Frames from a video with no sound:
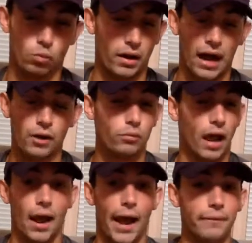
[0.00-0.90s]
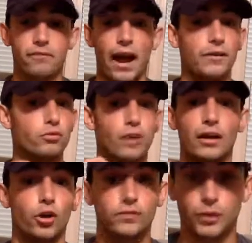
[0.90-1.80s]
I do
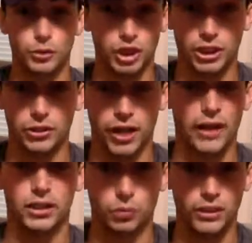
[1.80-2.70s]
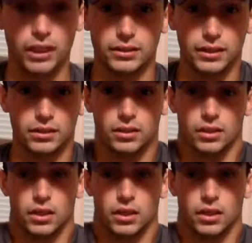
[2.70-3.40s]
not know if they were cheating or not in 2019.